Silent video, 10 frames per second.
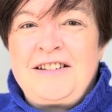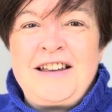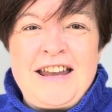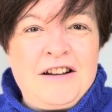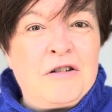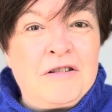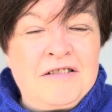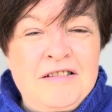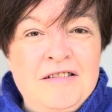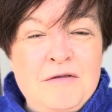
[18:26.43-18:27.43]

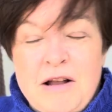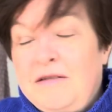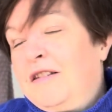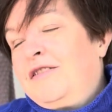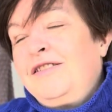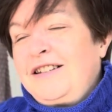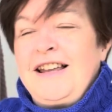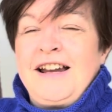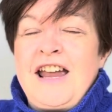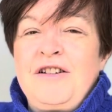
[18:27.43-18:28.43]
acorn. Well, it looks
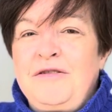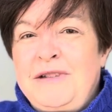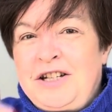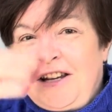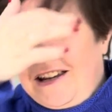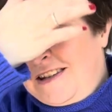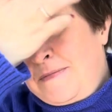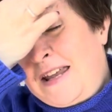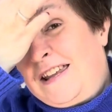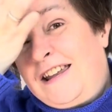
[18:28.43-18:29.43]
like acorn, but she's
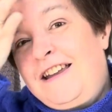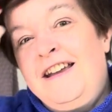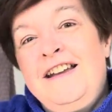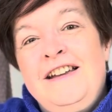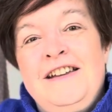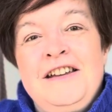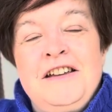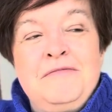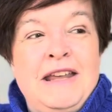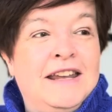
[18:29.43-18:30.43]
making
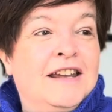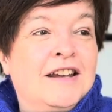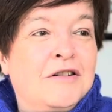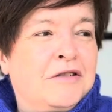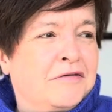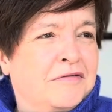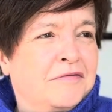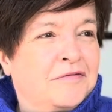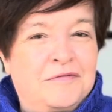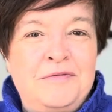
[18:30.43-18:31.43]
it out of
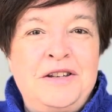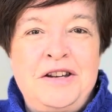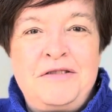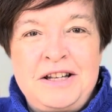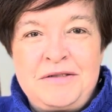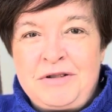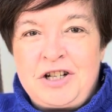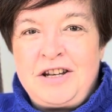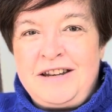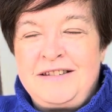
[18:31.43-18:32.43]
materials which
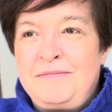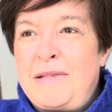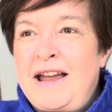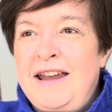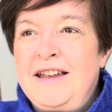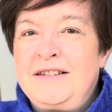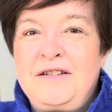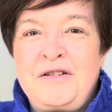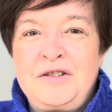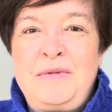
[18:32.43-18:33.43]
she's buying as a
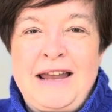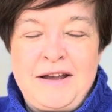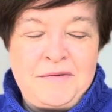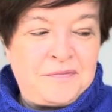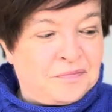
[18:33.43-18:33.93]
cosplayer.